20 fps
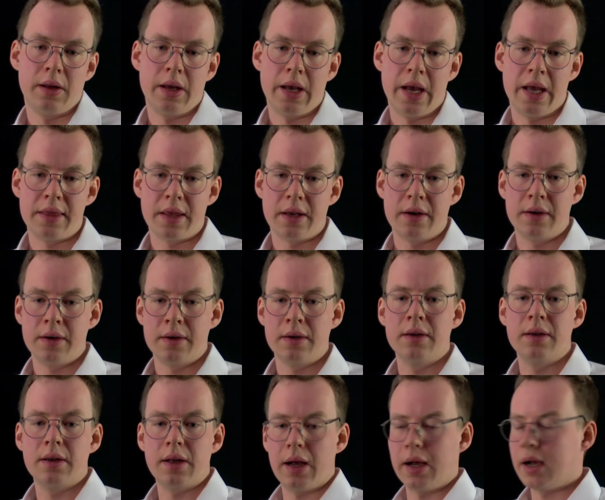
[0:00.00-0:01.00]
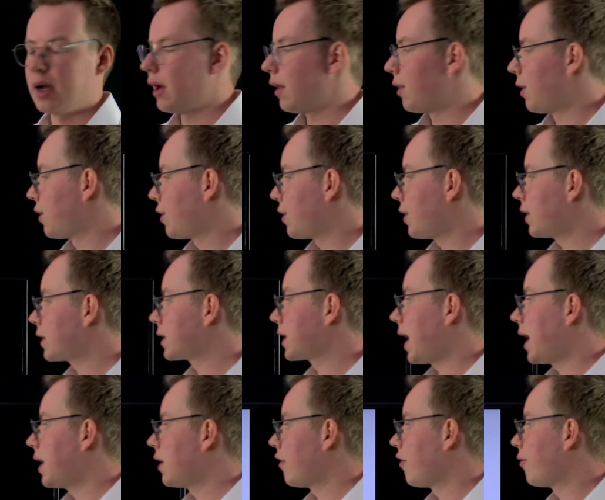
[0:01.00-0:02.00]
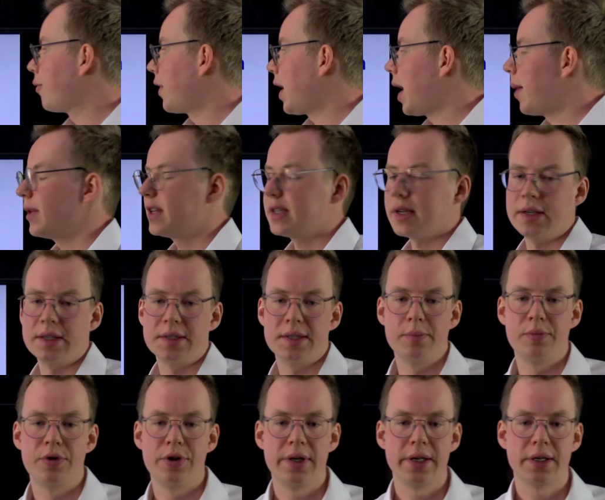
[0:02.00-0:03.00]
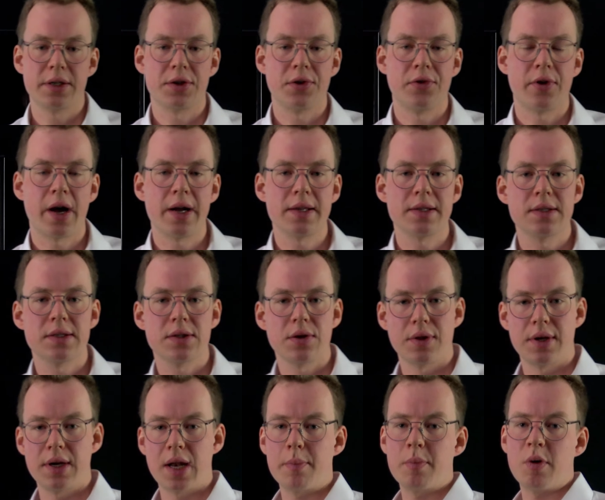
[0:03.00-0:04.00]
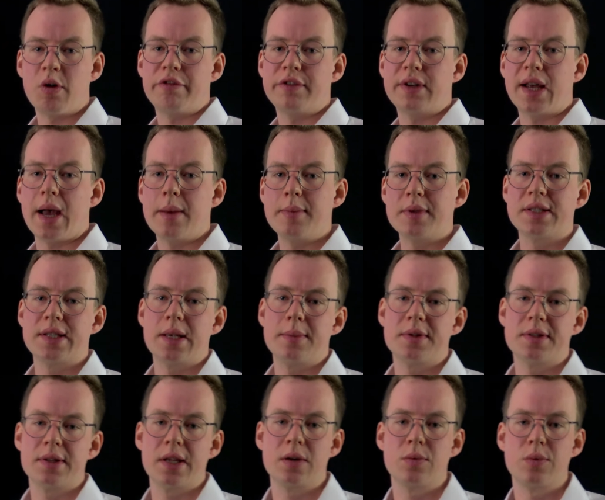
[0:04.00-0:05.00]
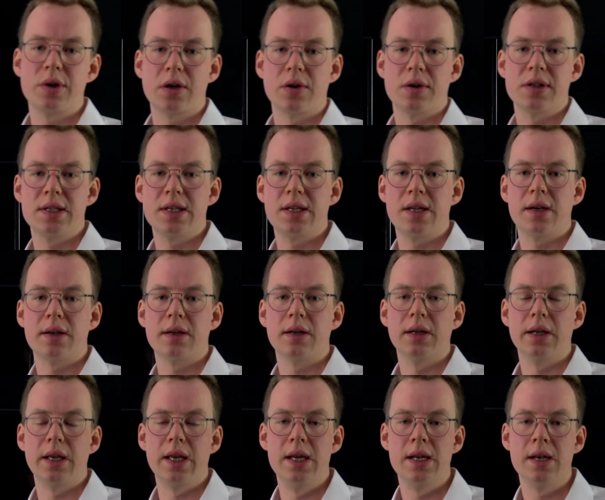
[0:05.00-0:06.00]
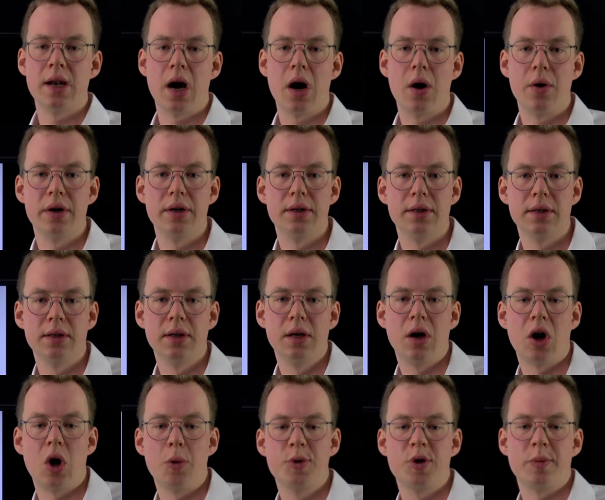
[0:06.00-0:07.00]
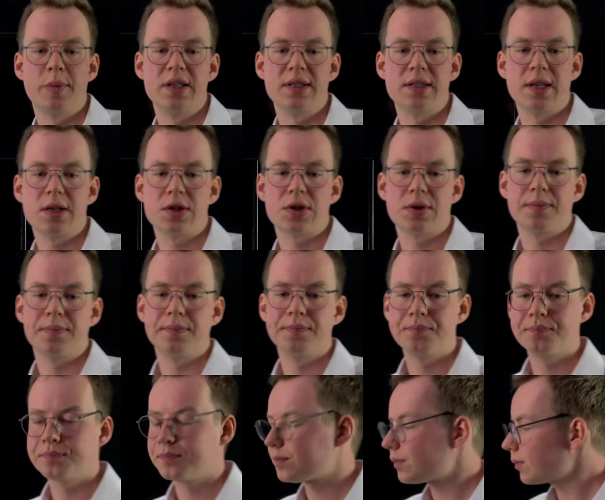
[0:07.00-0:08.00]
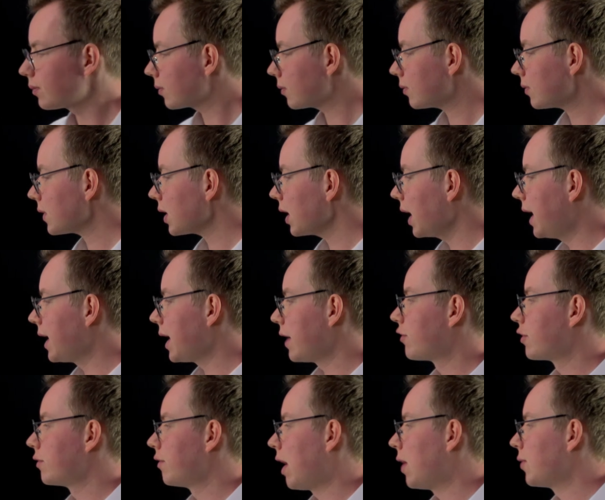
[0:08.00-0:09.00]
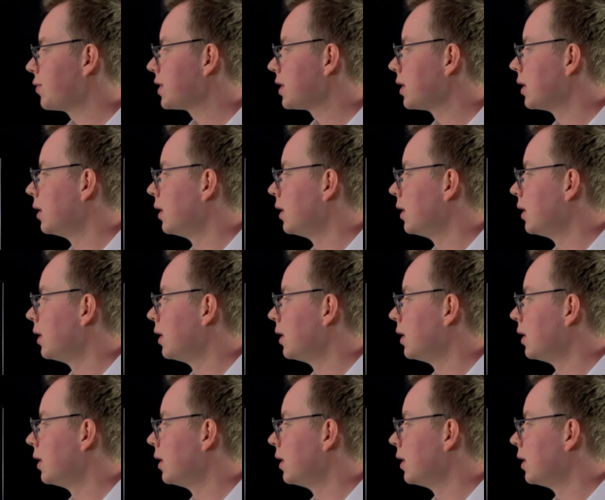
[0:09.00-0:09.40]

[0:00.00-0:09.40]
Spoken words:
And then the third kind of parameter is the prediction horizon, so the number of time steps that we consider in our optimization at every round.